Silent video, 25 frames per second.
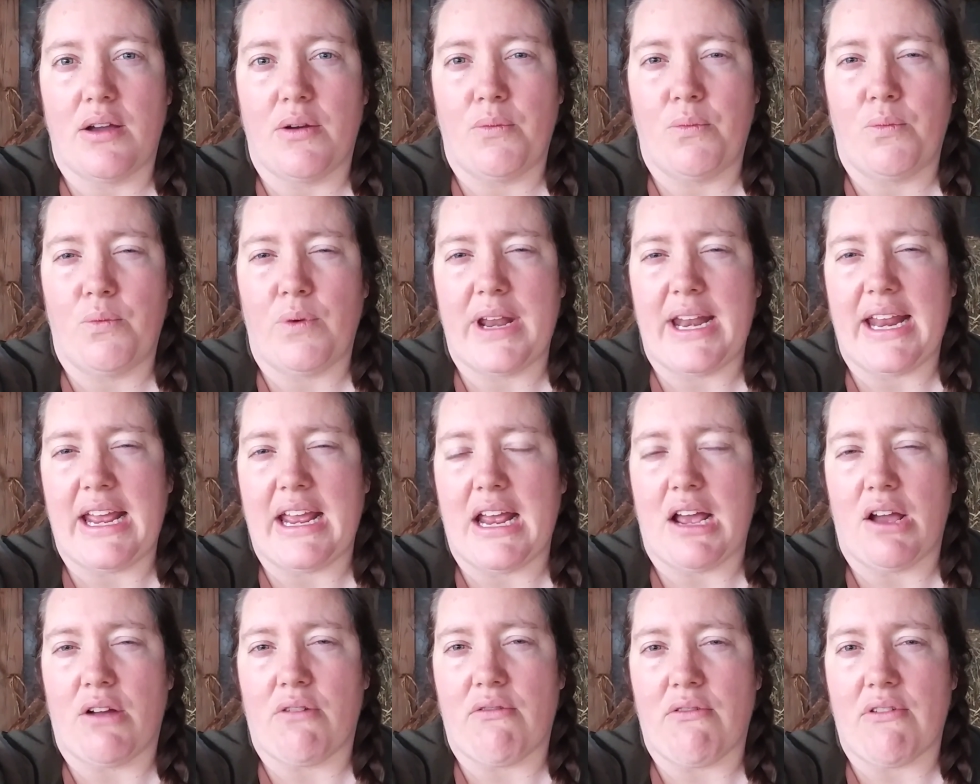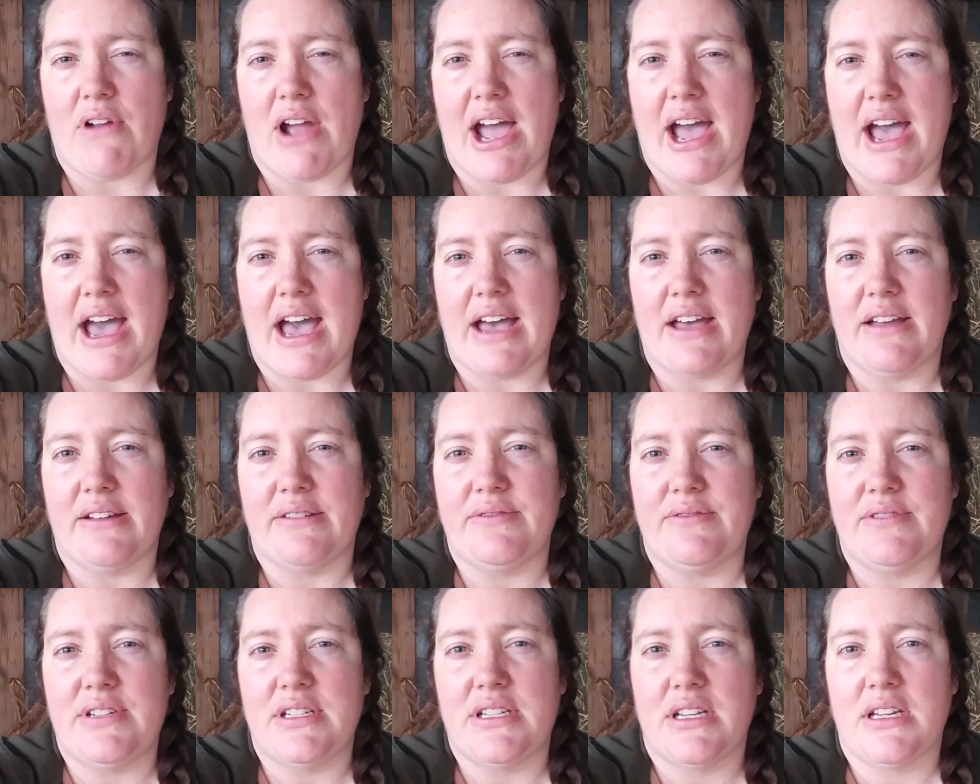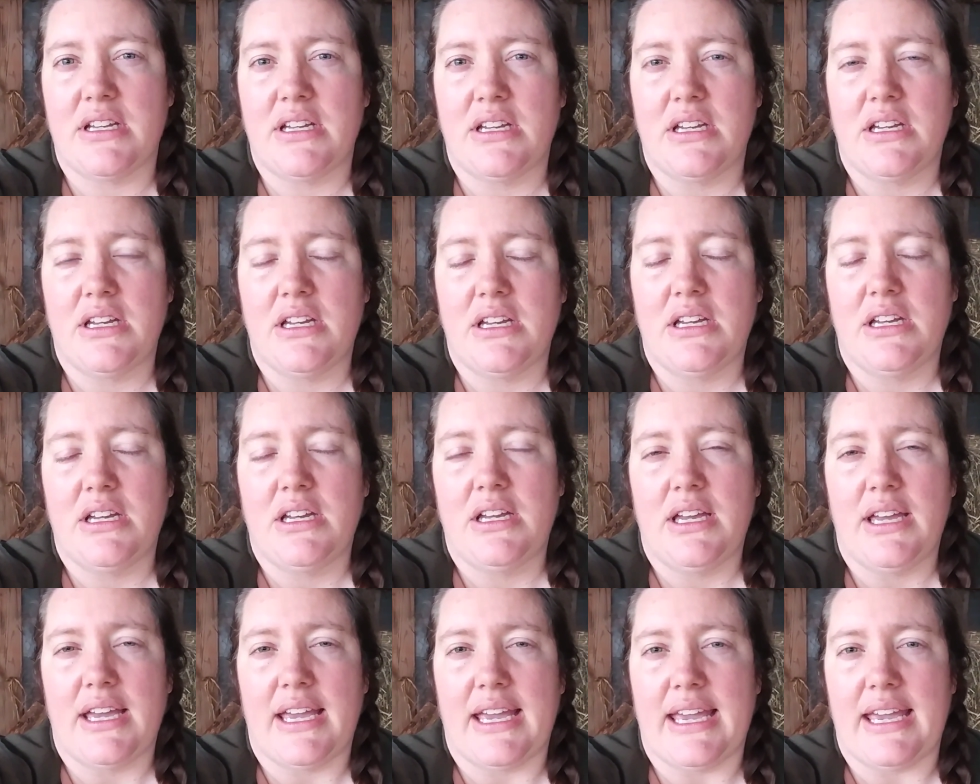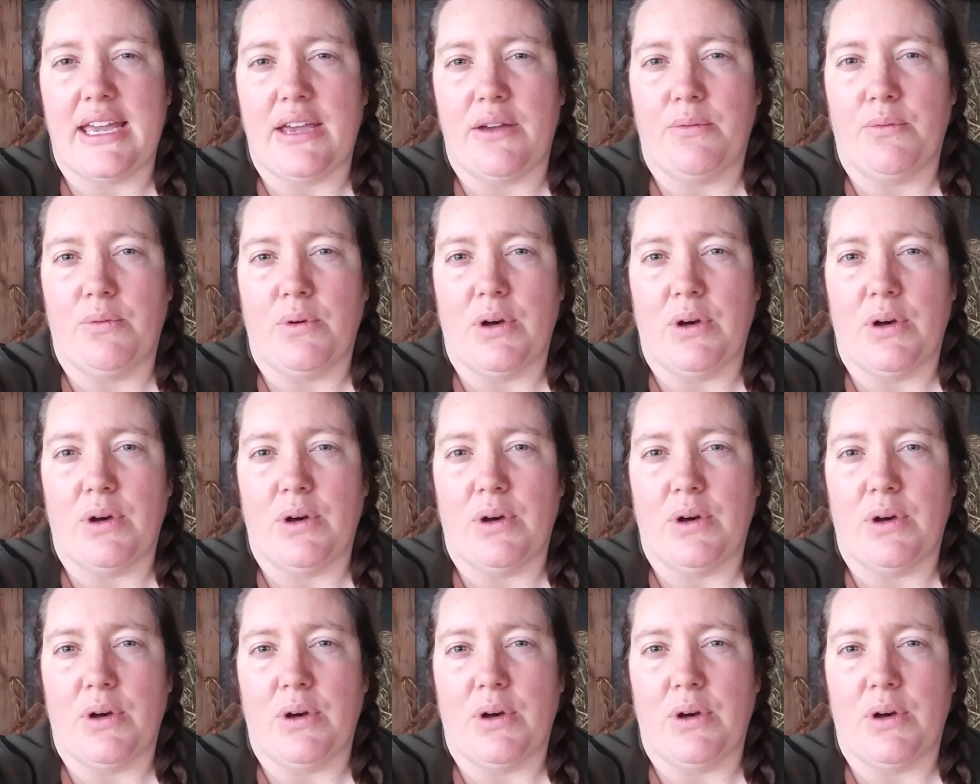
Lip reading: when it arrived, it